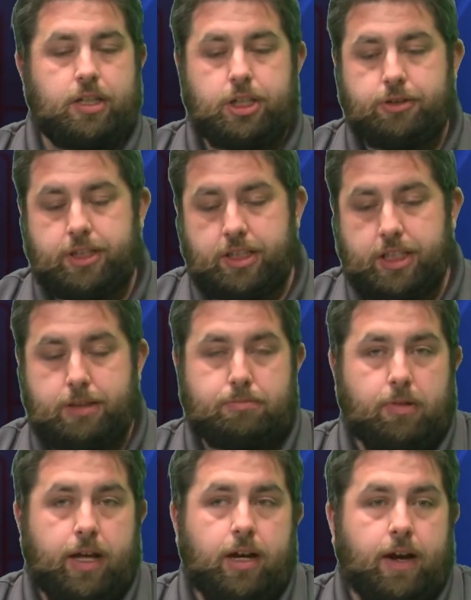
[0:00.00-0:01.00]
during these
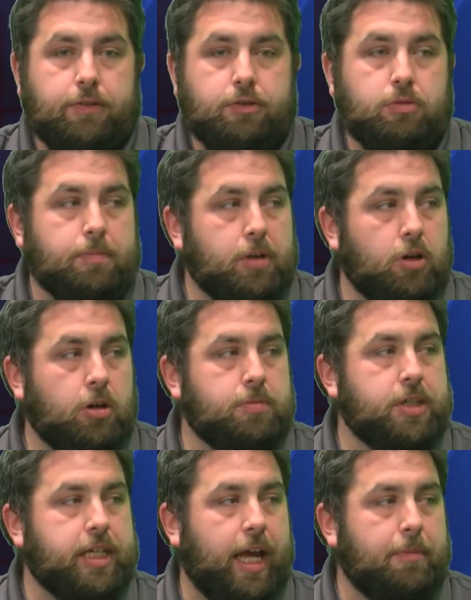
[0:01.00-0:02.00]
playoffs what
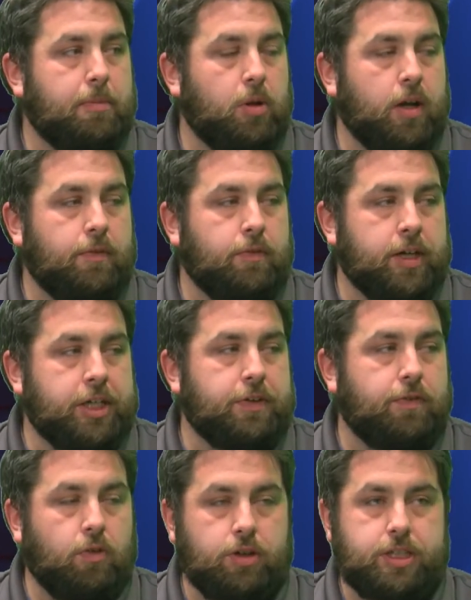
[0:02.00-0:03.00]
Mahomes is capable of when he's
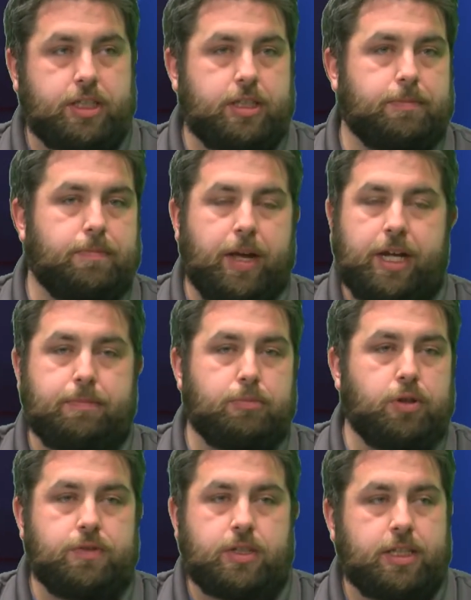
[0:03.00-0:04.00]
forced to make
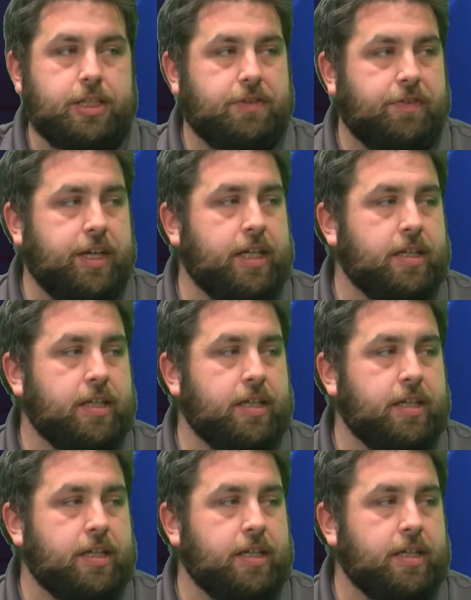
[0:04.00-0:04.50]
moves on his feet.